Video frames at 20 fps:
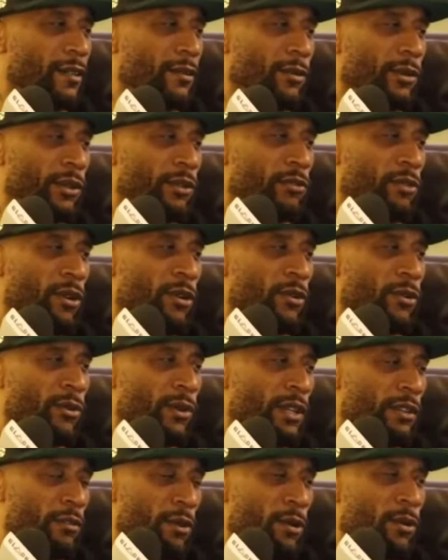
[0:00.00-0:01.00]
we grown
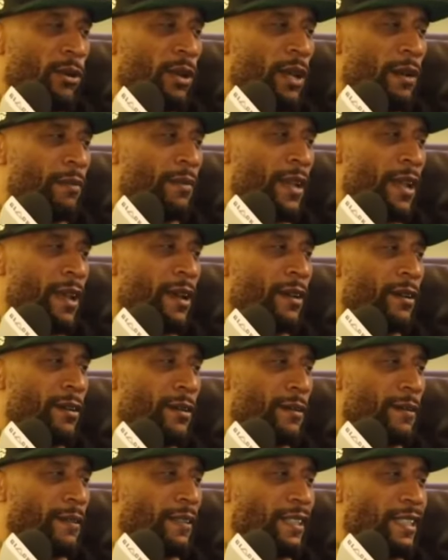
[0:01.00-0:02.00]
we grown up now.
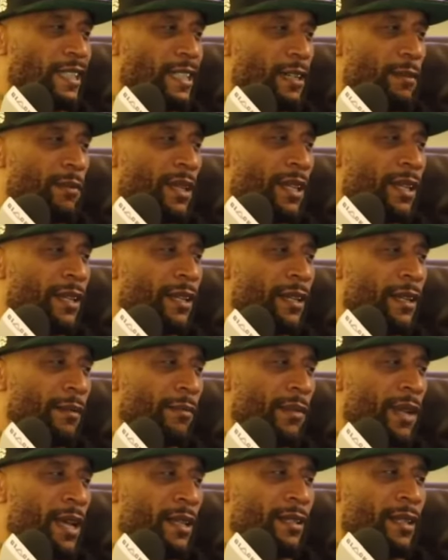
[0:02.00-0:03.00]
You know what I mean?
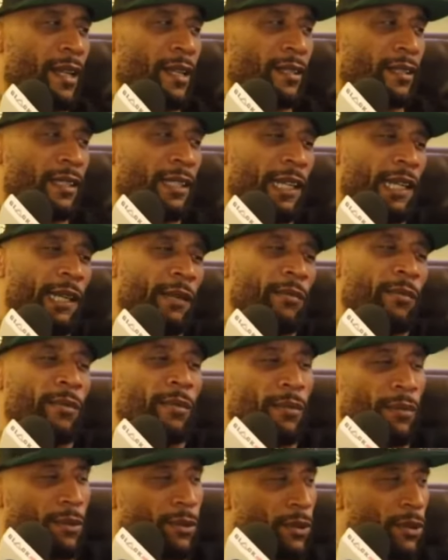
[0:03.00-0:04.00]
I'm not that
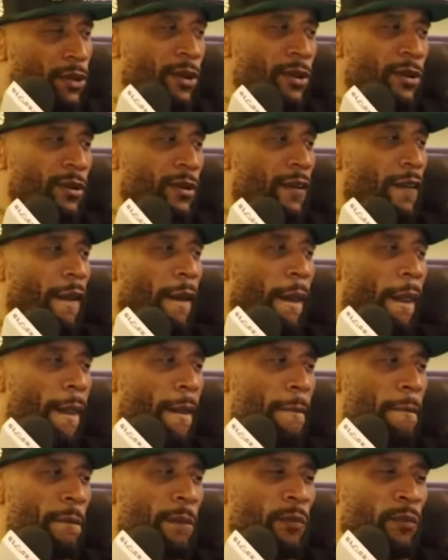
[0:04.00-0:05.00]
same, you know.
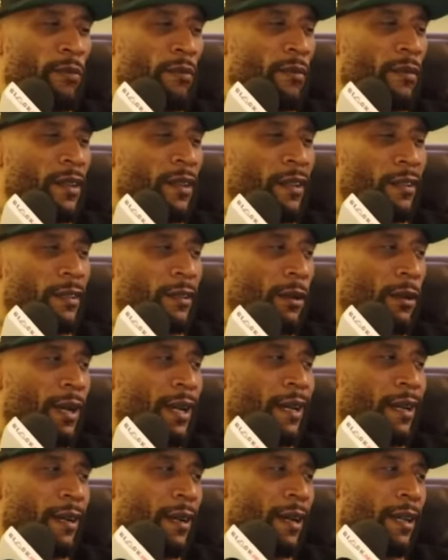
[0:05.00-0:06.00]
So
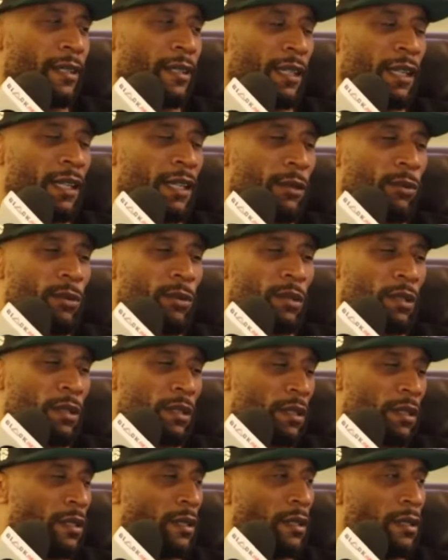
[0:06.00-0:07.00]
I, I think it was
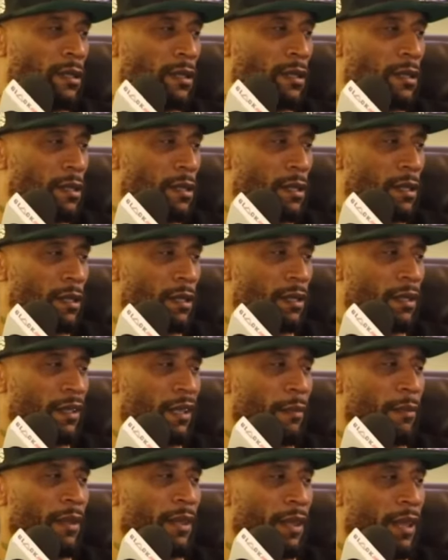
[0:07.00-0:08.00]
just
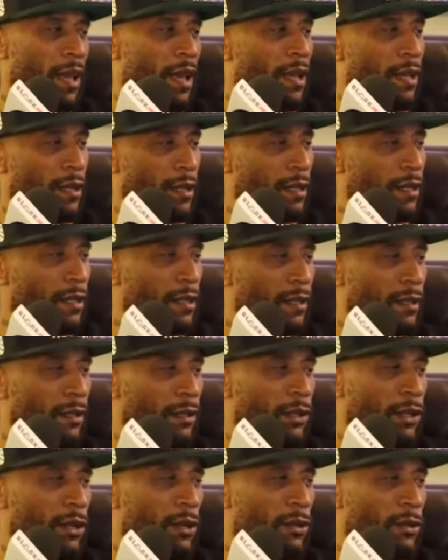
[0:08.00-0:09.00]
some of that,
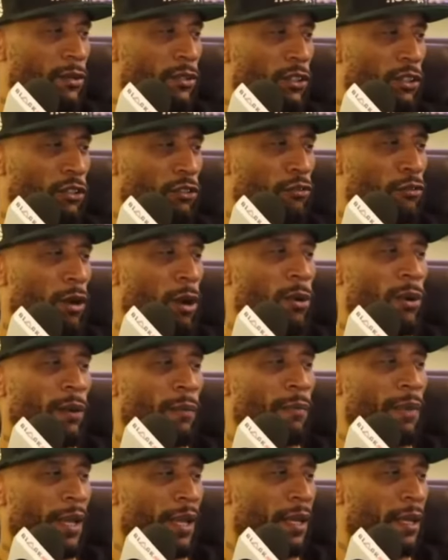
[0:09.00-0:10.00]
you know, just mm.
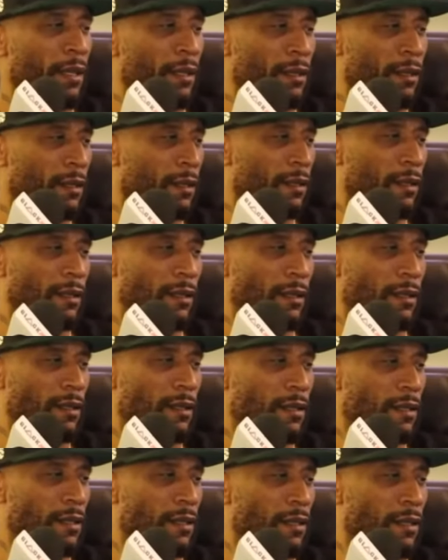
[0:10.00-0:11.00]
growing pains. Mm.
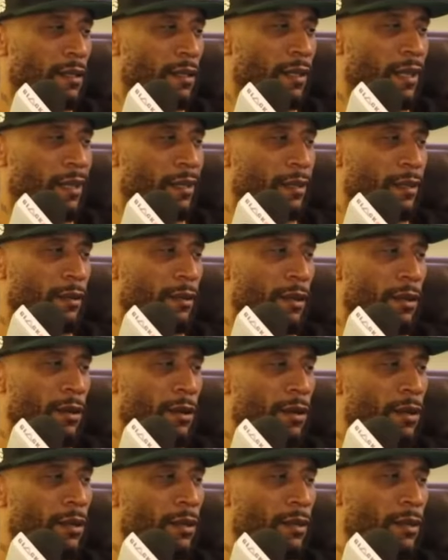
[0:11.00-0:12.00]
That's
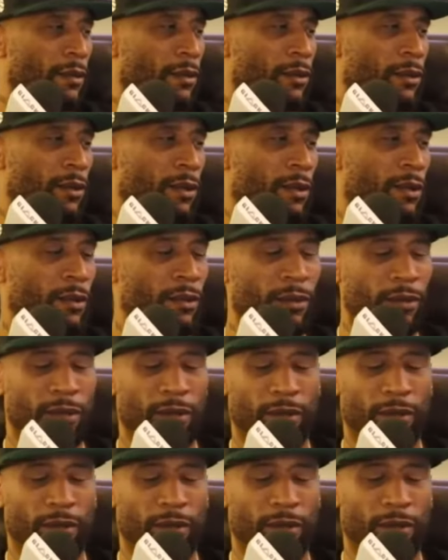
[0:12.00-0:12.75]
all, you know.